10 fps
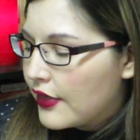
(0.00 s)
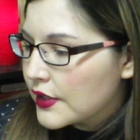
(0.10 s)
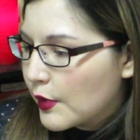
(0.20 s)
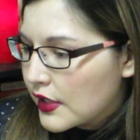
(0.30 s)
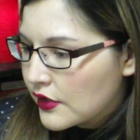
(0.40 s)

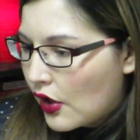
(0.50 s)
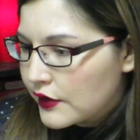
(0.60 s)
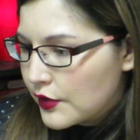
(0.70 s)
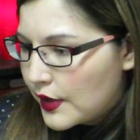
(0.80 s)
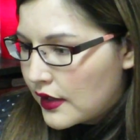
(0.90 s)
This one is
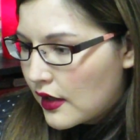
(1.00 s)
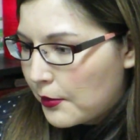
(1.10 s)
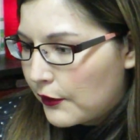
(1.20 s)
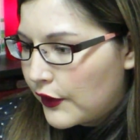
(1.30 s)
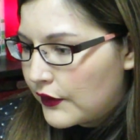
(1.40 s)
also in the
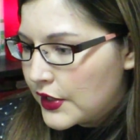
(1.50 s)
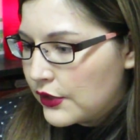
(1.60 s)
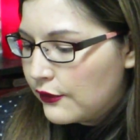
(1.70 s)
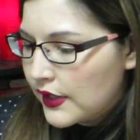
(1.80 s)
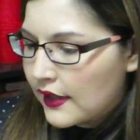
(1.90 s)
number
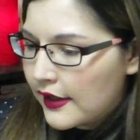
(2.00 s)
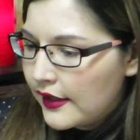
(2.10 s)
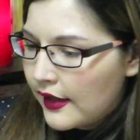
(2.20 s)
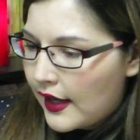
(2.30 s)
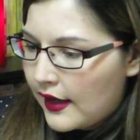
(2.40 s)
52 Vanilla,